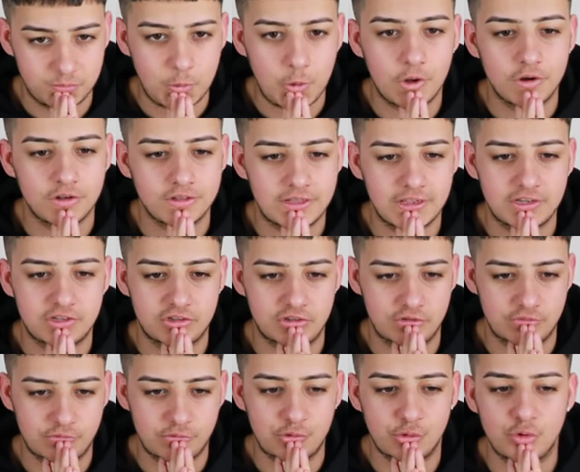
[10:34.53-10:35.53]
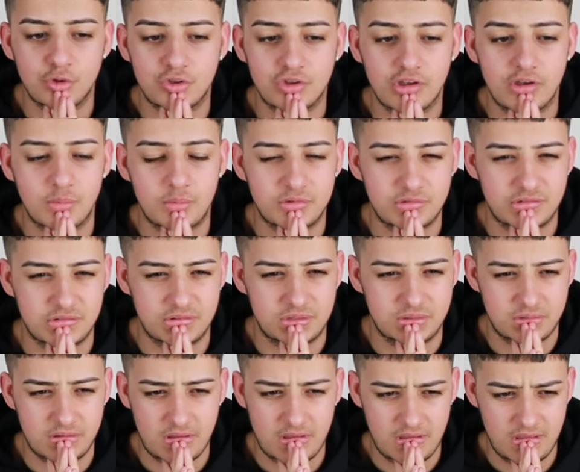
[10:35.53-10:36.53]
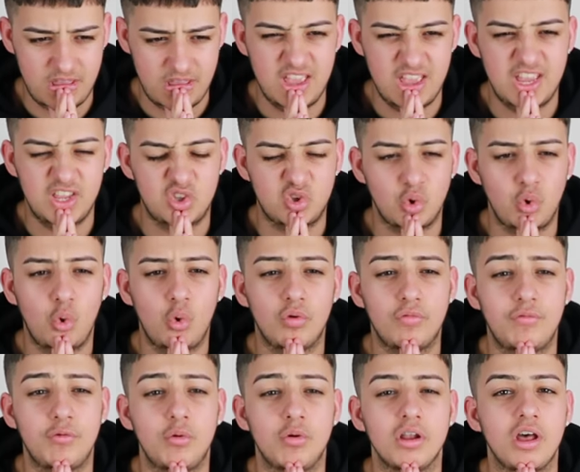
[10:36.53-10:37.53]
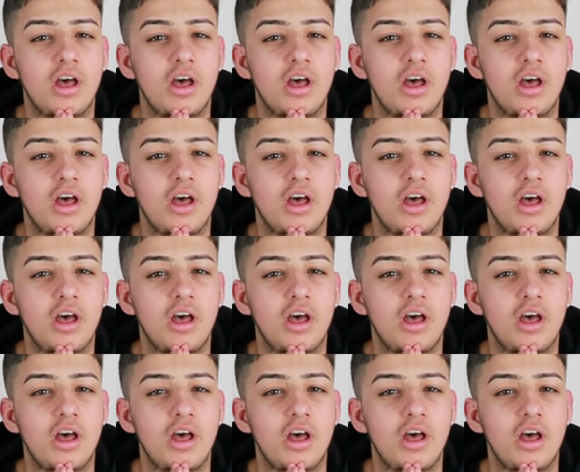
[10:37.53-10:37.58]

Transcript: connotations of suicide, which is, it's awful.